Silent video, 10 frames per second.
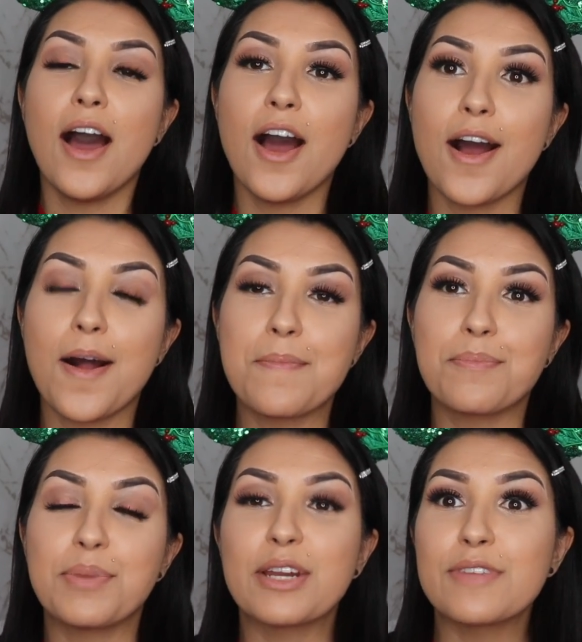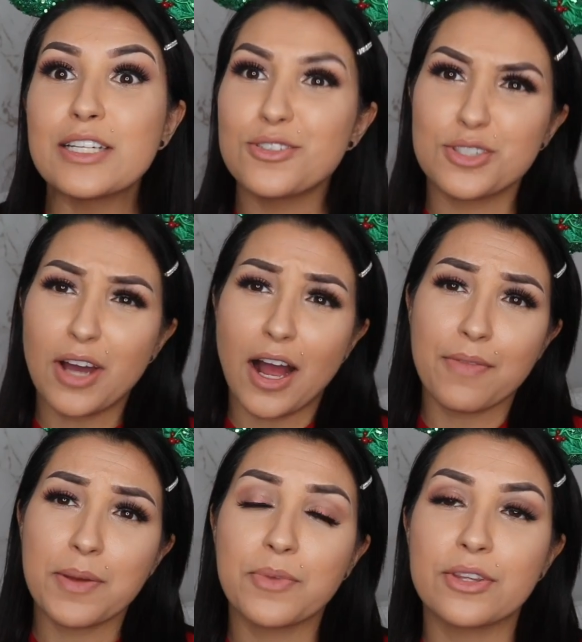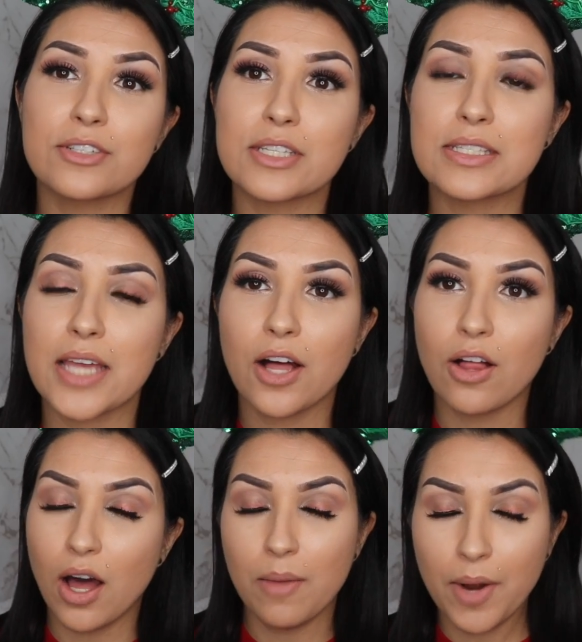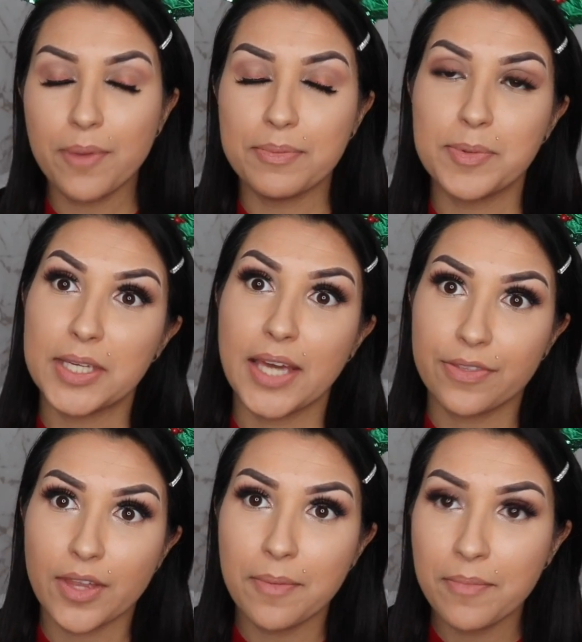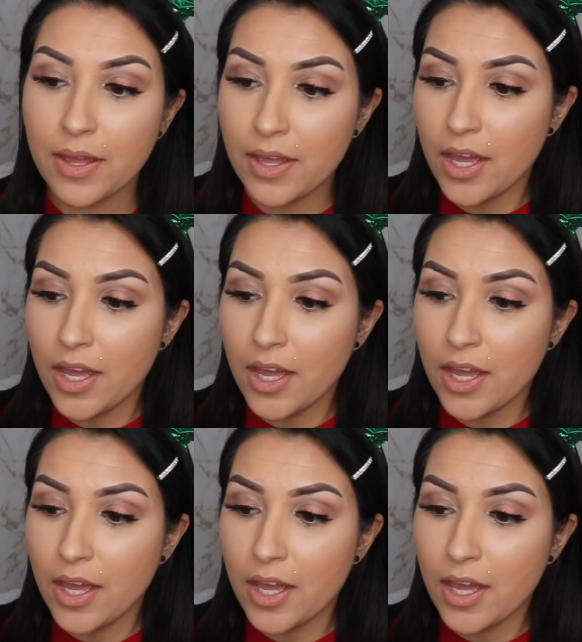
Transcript: if they do still have them when there's a sale, I'll probably get them.